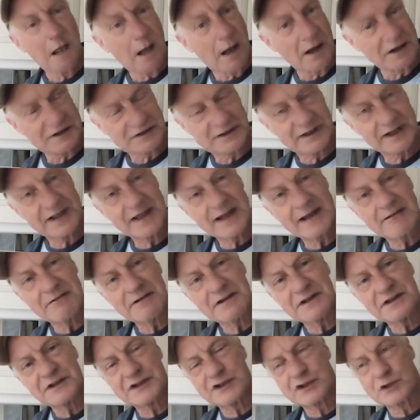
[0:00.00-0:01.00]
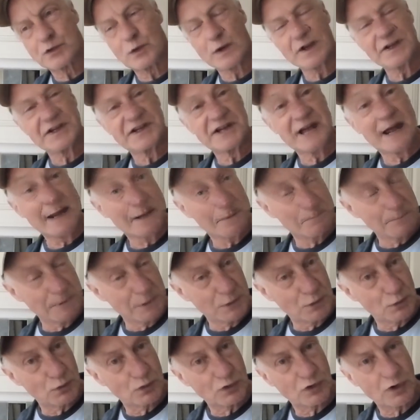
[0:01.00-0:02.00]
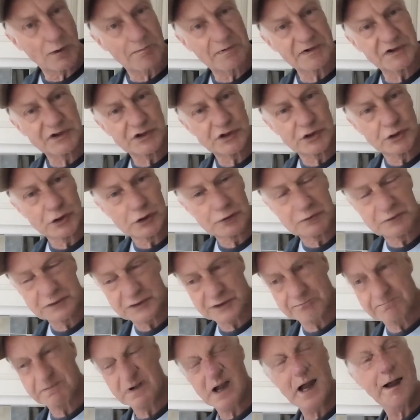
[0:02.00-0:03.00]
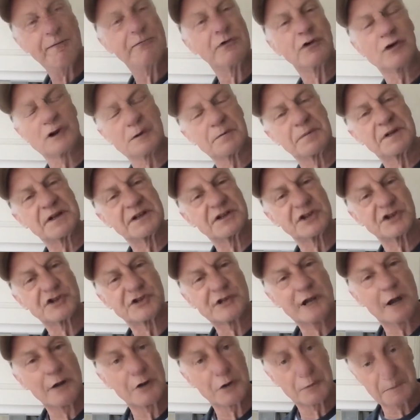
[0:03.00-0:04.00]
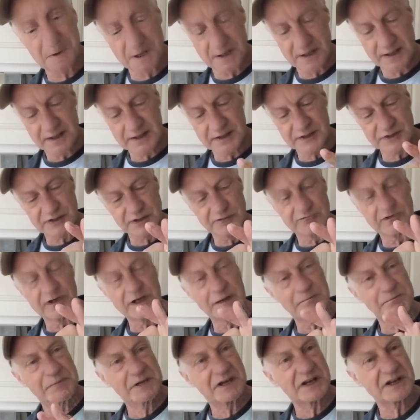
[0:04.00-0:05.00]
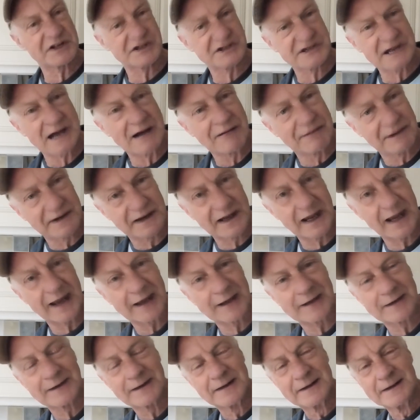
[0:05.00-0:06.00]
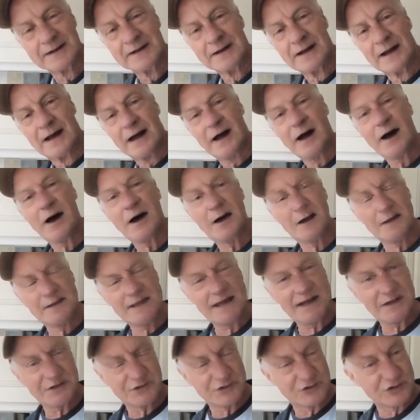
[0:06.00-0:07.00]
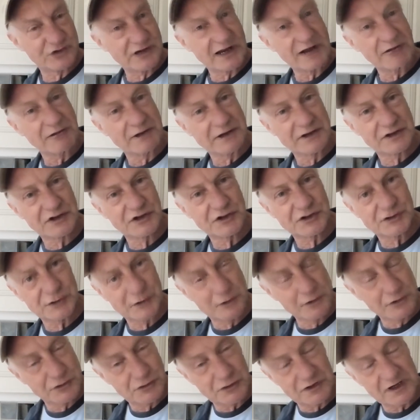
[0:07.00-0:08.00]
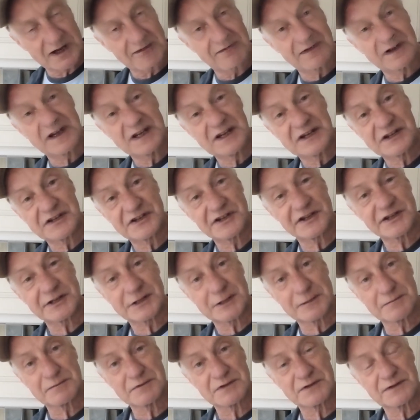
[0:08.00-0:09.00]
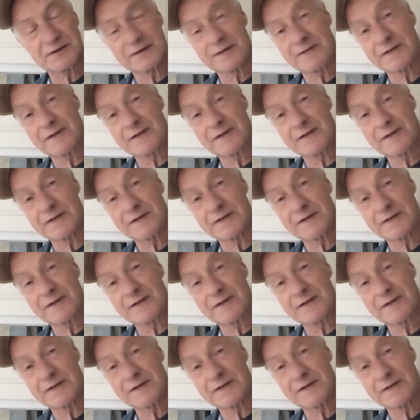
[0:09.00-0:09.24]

Lastly, there is 28mm copper tube. I haven't got a bit to show you, but it's the really bigger stuff again. And that's generally just used on F&E systems for